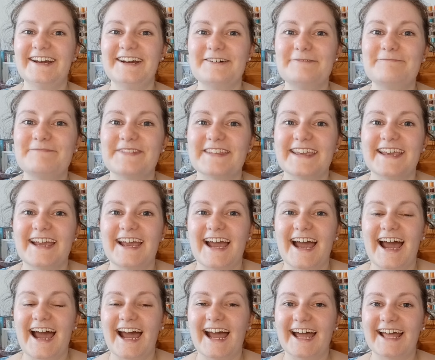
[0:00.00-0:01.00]
um,
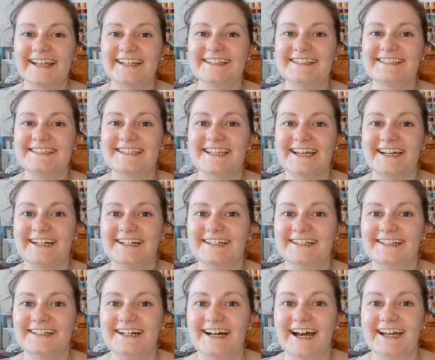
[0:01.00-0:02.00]
and
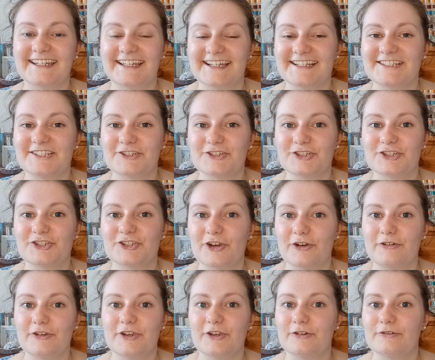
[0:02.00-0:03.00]
uh, I'd like to just show
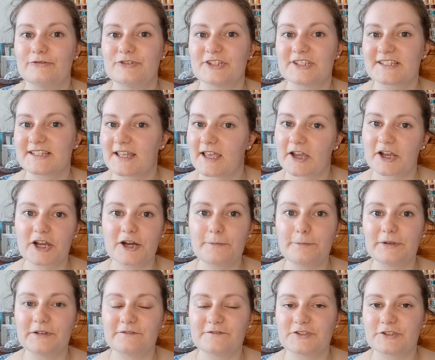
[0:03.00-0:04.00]
you just a
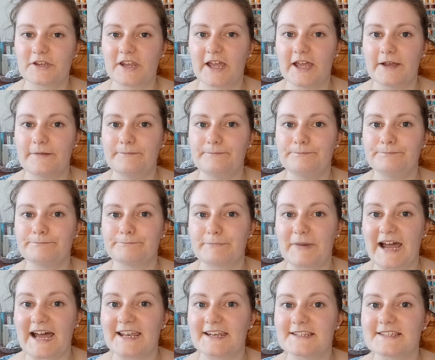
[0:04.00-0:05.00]
couple of um,
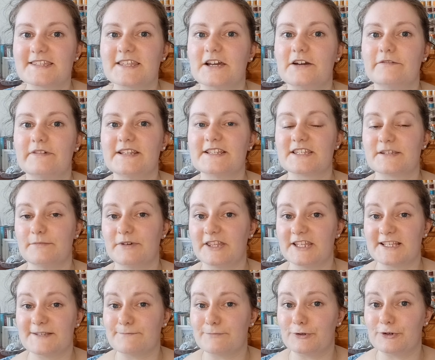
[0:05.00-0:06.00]
patterns that are in some of
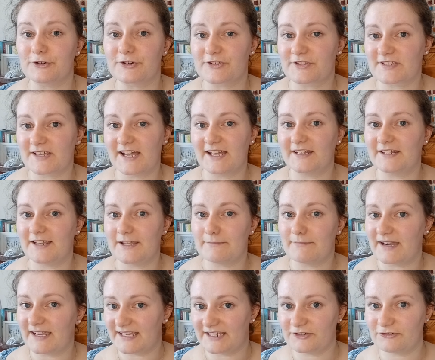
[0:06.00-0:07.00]
these books and it
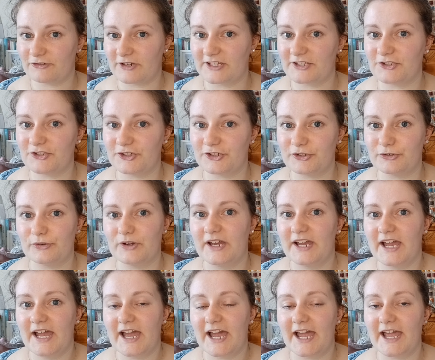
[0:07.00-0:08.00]
might interest you
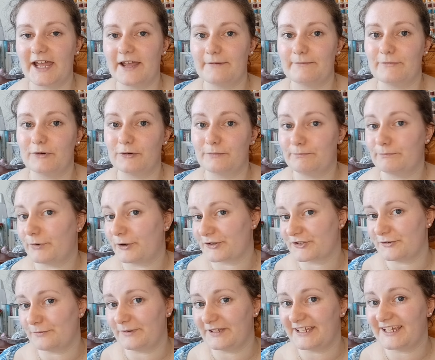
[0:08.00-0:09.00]
um, and
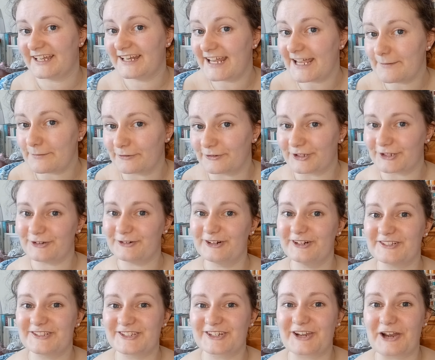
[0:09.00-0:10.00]
possibly enable
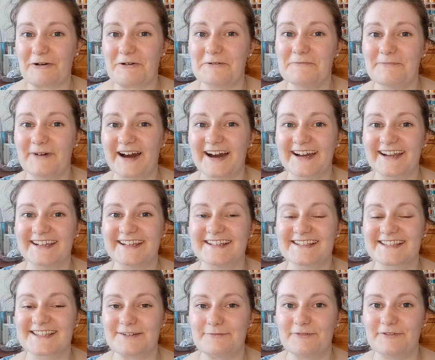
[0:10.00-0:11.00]
you to go and buy
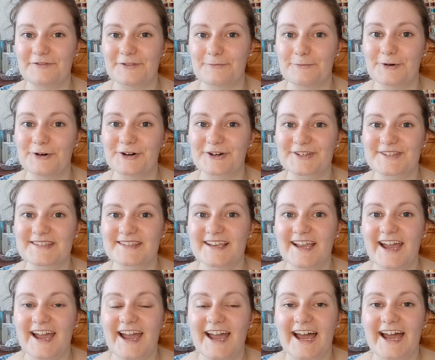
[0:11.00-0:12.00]
some of the books.
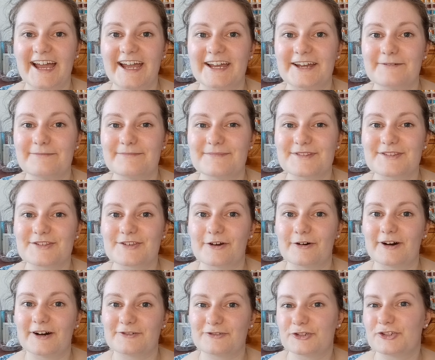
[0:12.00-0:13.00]
Um, so
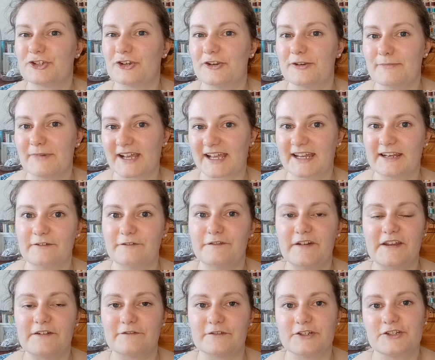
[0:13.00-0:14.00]
I'll just show you my kind of
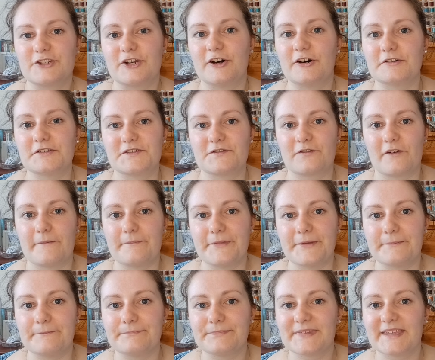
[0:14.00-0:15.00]
favourite charts from
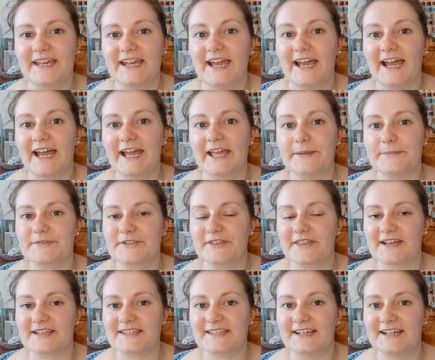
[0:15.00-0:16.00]
them. Um, so
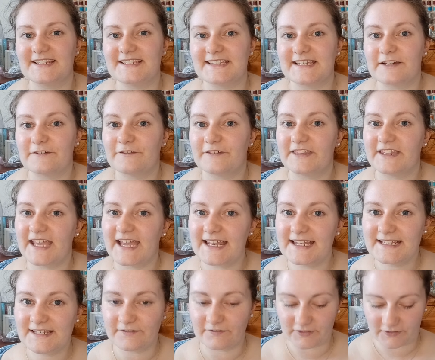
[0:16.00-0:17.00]
that's an idea for the
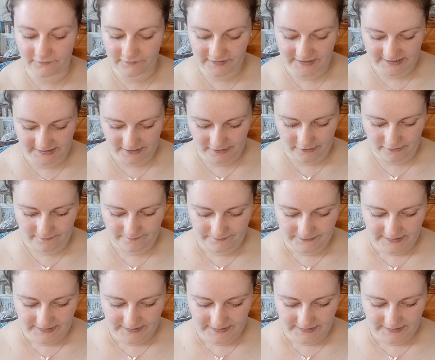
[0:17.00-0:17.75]
end of the video.